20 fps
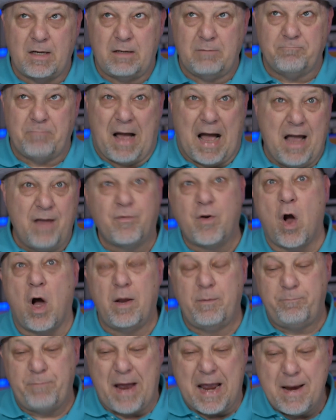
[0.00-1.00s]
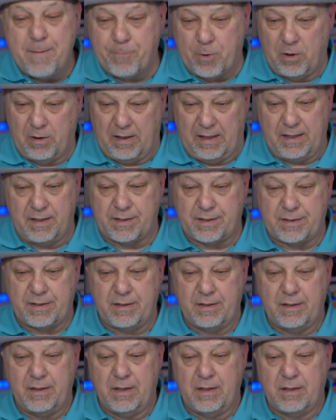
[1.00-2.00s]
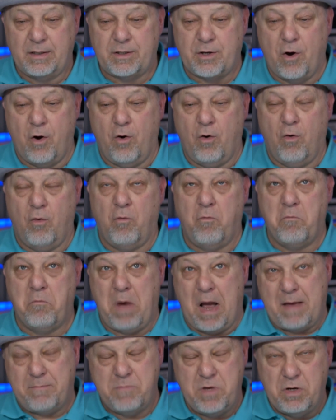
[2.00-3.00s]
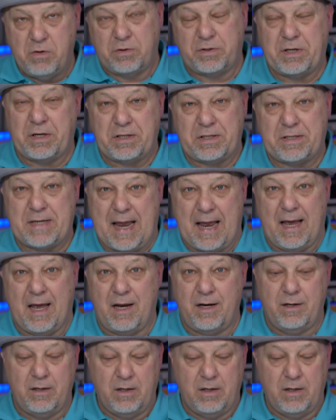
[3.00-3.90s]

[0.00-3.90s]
I've gone paperless, so my music stand